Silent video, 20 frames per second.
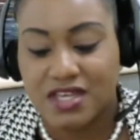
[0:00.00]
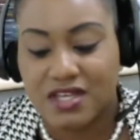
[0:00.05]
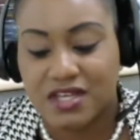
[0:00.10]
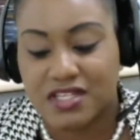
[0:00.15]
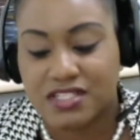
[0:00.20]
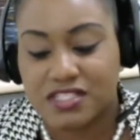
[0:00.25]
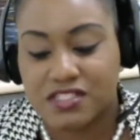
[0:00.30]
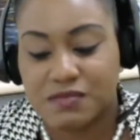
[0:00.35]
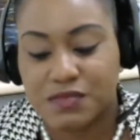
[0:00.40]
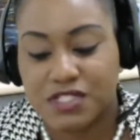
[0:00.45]

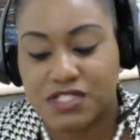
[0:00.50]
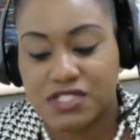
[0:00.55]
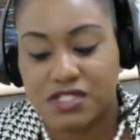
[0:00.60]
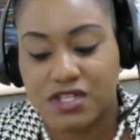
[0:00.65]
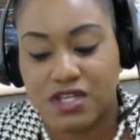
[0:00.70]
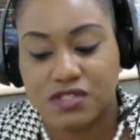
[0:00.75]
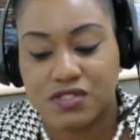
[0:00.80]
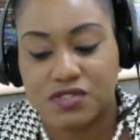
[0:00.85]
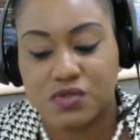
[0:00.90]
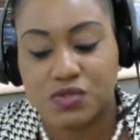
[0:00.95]
Customers should
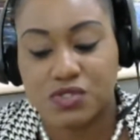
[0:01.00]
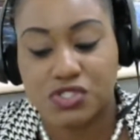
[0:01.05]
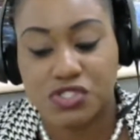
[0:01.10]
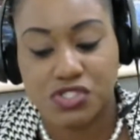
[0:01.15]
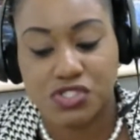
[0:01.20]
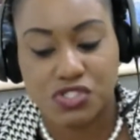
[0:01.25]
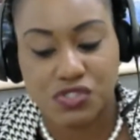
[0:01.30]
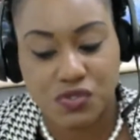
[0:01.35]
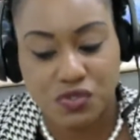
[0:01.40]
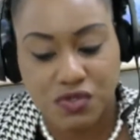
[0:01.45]
also
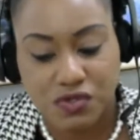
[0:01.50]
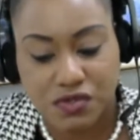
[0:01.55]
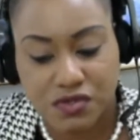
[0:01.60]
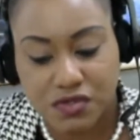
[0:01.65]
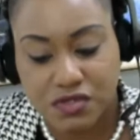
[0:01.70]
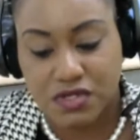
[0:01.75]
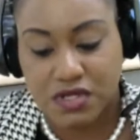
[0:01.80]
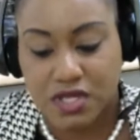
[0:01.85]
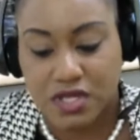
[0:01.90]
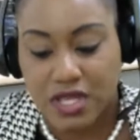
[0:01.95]
show
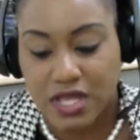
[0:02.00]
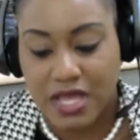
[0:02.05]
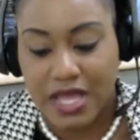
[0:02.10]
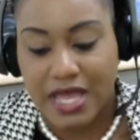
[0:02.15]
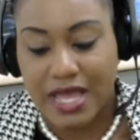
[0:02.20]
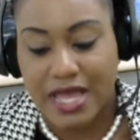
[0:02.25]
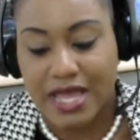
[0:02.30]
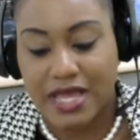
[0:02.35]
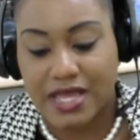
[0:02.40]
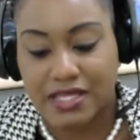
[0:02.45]

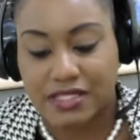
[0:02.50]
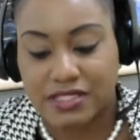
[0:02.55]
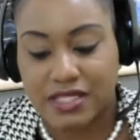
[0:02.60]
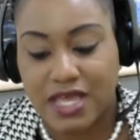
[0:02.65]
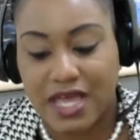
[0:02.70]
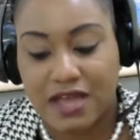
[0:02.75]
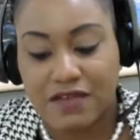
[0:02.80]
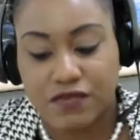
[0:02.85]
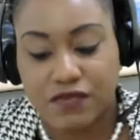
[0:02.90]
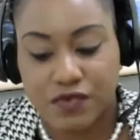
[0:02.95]
and
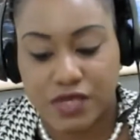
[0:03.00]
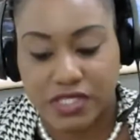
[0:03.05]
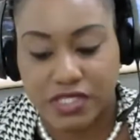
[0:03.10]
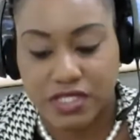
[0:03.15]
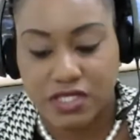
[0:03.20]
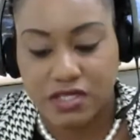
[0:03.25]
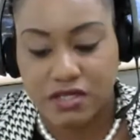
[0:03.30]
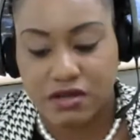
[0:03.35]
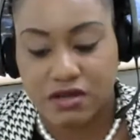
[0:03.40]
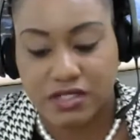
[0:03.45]
have
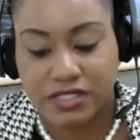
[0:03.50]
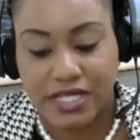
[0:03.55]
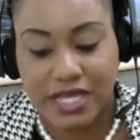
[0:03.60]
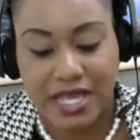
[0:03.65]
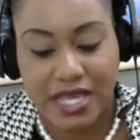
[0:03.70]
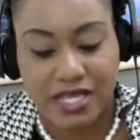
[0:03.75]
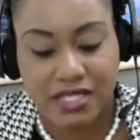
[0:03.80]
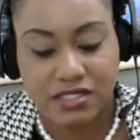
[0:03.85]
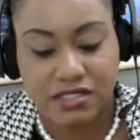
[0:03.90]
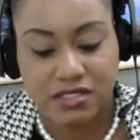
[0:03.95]
ready on
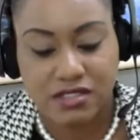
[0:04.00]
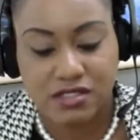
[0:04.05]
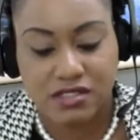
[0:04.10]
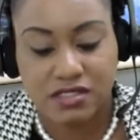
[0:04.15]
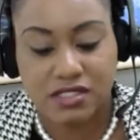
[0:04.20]
hand